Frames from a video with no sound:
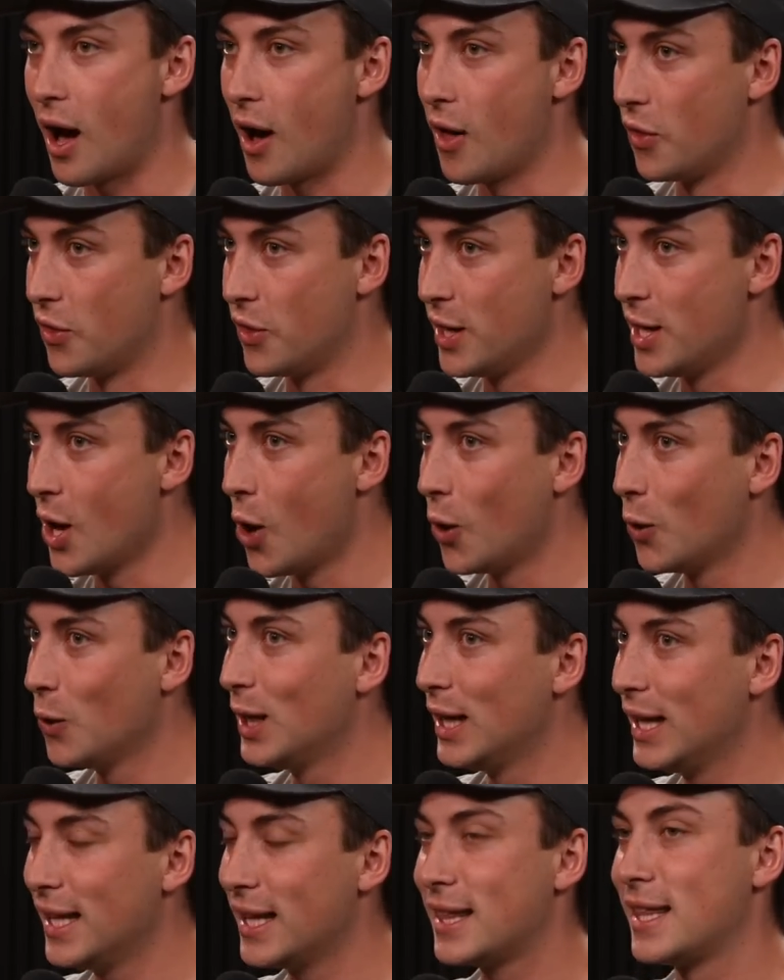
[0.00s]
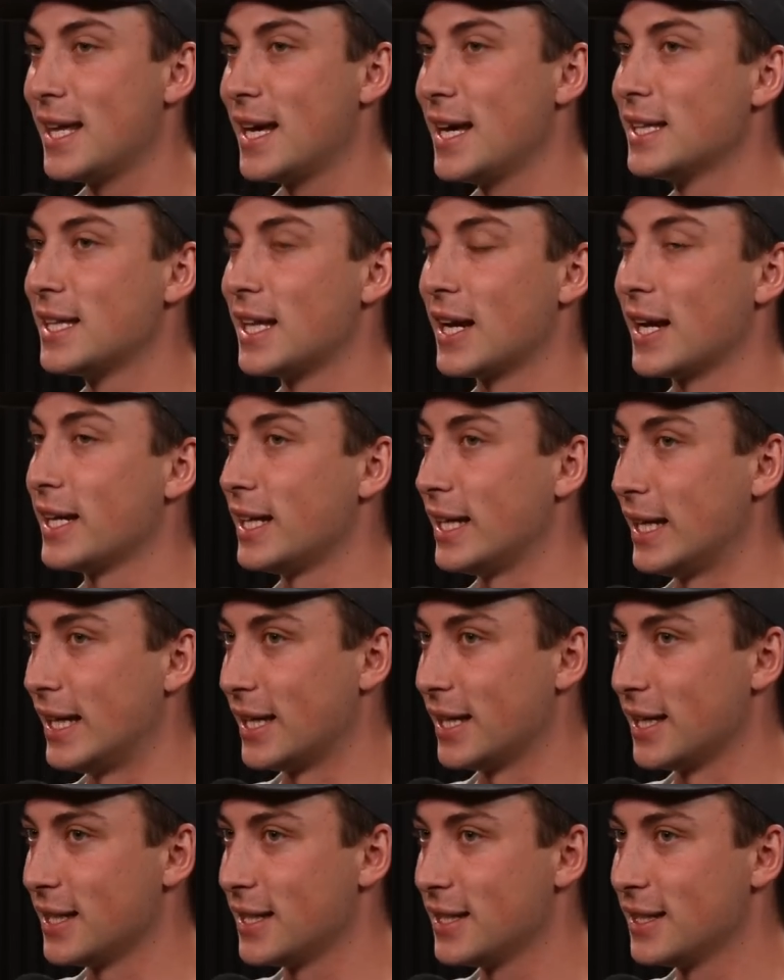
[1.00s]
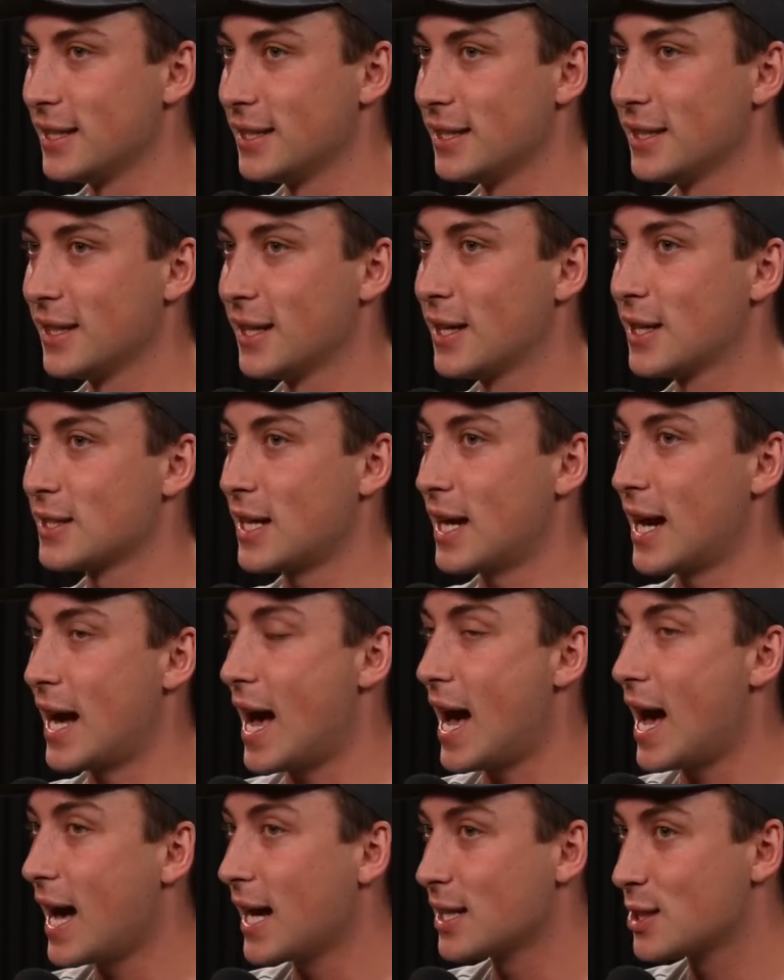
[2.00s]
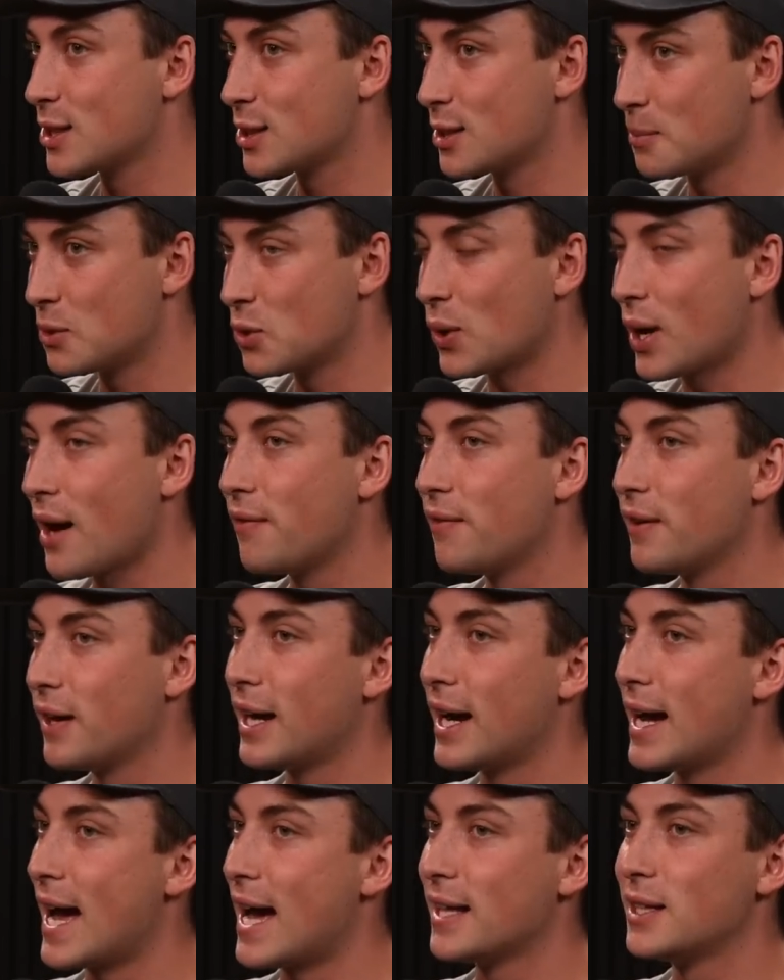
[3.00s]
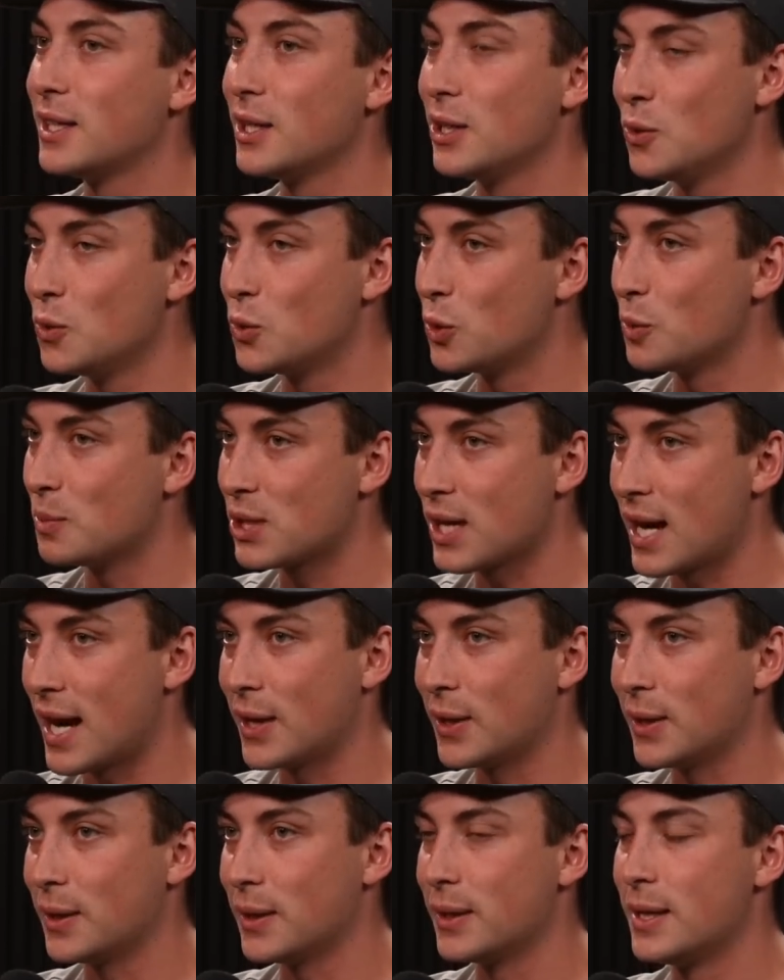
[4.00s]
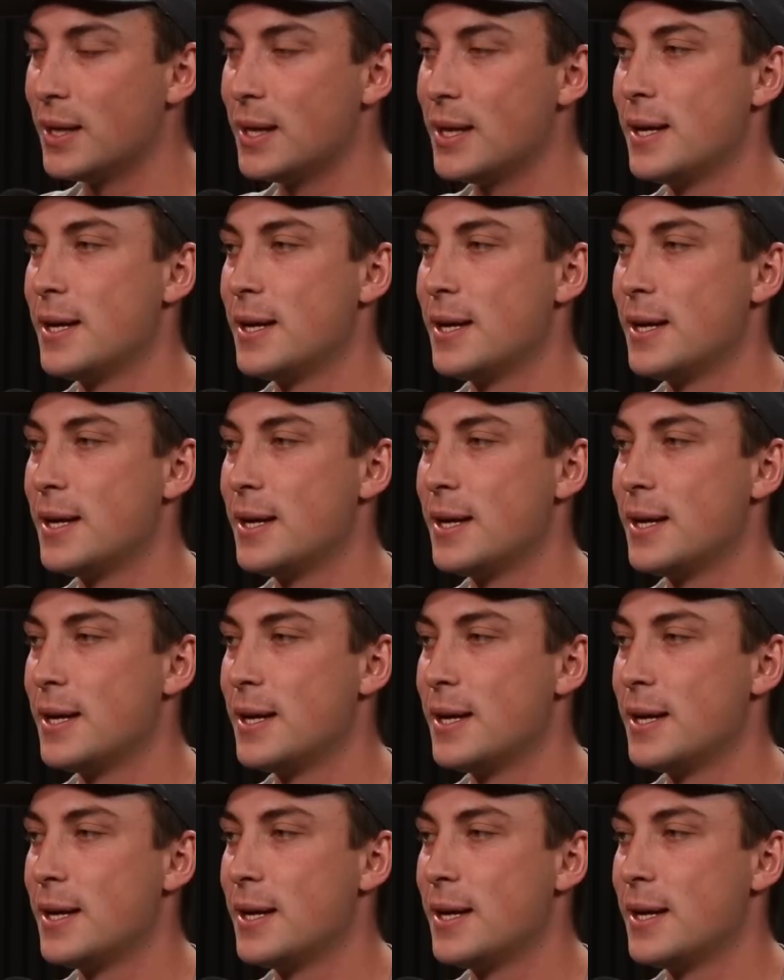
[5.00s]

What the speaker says: the only thing that I needed because I had some traffic. I had the YouTube channel.